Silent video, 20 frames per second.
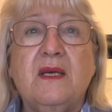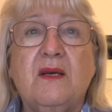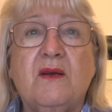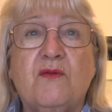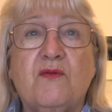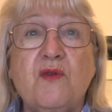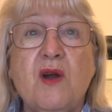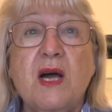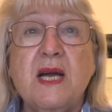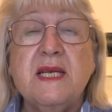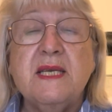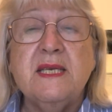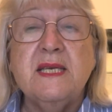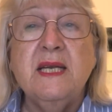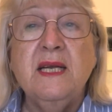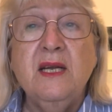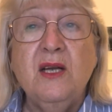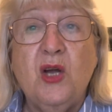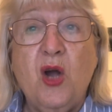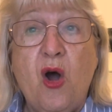
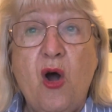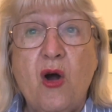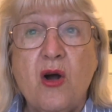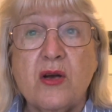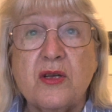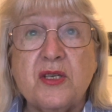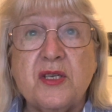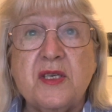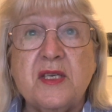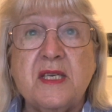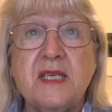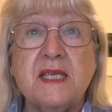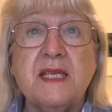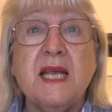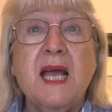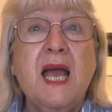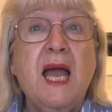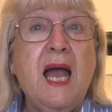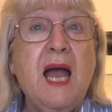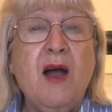Rising costs
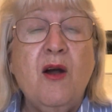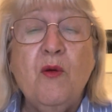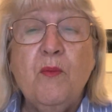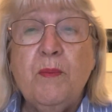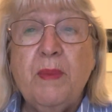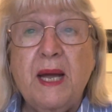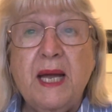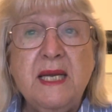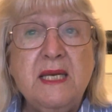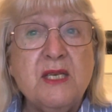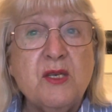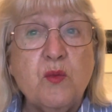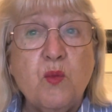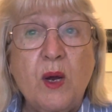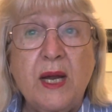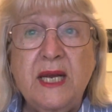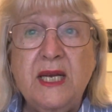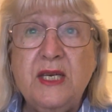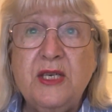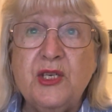outpace
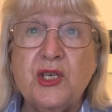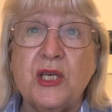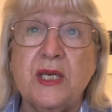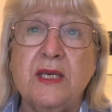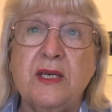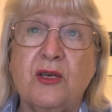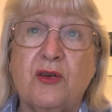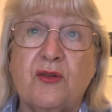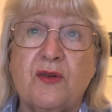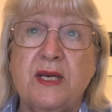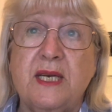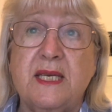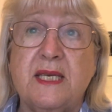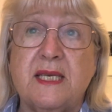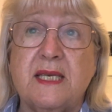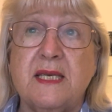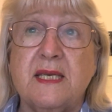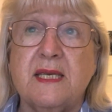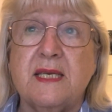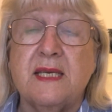wage
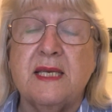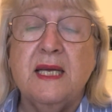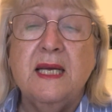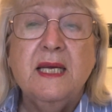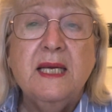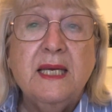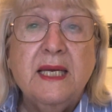increases.